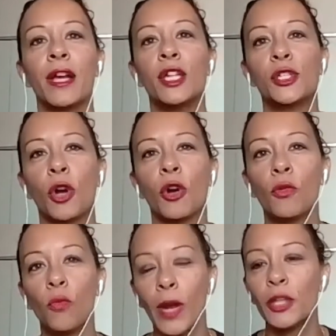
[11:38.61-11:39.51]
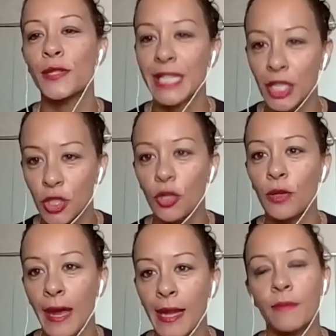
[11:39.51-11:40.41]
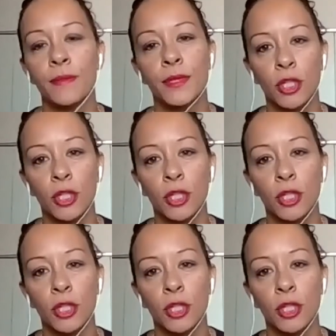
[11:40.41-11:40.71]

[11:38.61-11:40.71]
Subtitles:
So when you see new names,